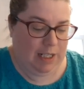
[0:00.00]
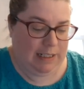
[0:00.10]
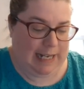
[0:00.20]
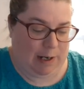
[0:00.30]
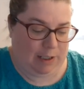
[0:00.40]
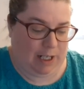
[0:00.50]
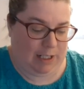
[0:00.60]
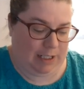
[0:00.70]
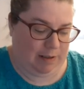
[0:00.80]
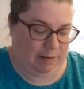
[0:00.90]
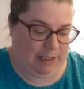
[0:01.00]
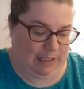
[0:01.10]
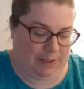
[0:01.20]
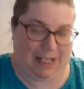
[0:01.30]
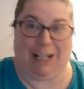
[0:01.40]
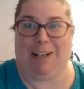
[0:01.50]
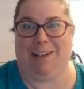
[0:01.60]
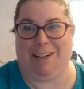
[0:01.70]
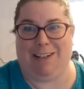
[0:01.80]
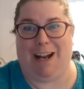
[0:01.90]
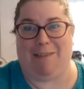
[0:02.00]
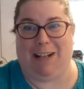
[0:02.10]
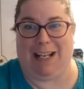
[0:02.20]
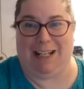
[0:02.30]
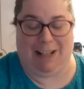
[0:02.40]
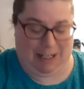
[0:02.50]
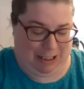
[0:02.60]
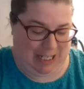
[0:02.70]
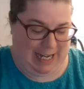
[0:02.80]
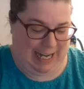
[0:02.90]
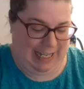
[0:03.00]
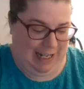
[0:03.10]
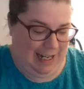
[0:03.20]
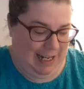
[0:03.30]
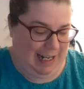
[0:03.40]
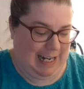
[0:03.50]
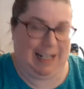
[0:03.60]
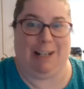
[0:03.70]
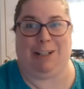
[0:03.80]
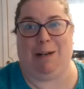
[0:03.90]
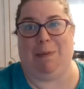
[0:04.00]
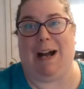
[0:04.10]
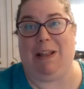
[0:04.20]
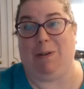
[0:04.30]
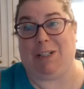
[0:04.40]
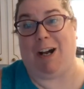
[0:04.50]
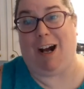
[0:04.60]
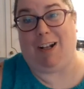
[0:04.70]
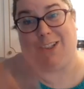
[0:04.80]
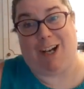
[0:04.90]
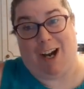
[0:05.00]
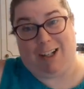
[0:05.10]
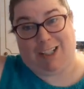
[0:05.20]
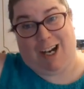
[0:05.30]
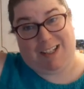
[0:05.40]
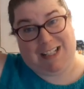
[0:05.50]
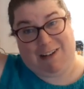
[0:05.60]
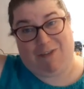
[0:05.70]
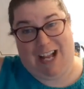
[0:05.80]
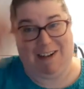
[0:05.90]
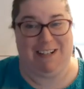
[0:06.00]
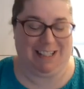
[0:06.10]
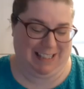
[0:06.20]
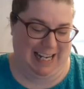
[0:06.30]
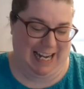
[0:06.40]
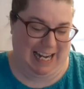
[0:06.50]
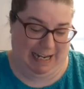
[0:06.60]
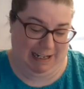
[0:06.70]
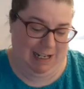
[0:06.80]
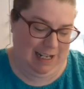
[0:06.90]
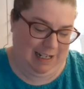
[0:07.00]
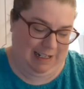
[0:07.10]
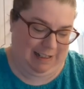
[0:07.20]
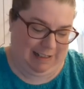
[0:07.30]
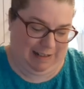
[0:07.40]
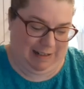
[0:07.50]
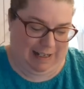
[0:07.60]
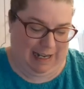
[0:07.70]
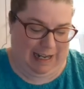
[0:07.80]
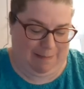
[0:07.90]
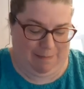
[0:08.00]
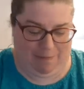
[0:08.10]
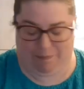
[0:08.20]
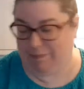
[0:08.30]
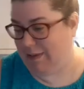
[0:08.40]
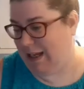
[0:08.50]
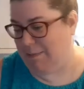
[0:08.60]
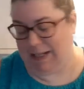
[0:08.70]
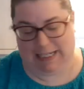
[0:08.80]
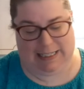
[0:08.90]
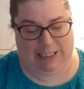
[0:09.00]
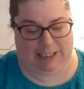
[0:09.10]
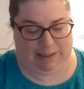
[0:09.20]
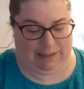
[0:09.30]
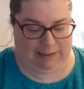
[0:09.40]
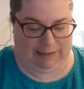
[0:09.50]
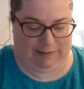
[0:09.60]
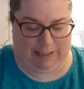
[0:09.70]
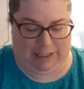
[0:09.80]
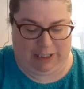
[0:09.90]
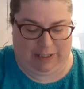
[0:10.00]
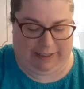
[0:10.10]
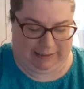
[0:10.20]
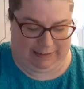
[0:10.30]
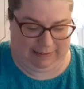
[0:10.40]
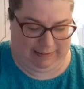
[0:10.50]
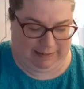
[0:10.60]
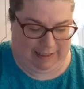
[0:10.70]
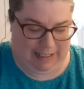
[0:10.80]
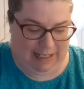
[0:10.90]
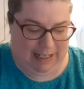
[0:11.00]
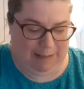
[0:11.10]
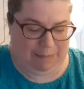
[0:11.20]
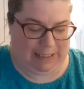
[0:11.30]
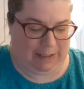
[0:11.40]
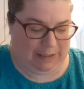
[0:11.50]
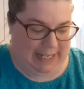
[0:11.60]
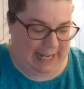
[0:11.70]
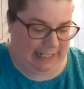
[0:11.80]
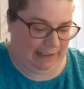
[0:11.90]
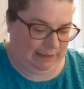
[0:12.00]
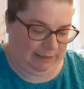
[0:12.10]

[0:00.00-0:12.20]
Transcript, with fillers: down on you and there's like not really a lot of shade, unless you're by those tall, tall, tall sunflowers, yeah, um, what are you um, doing? Making dinner. What are you doing? What are you making? Potato salad.